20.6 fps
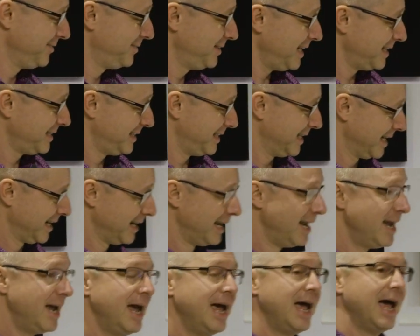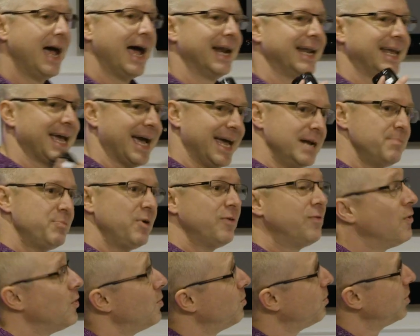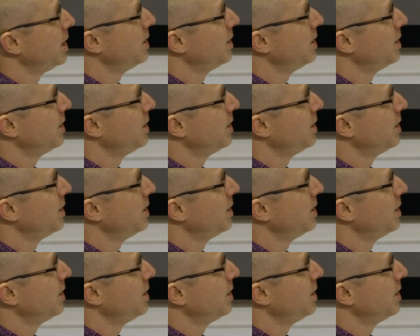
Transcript: testing. And can it perform what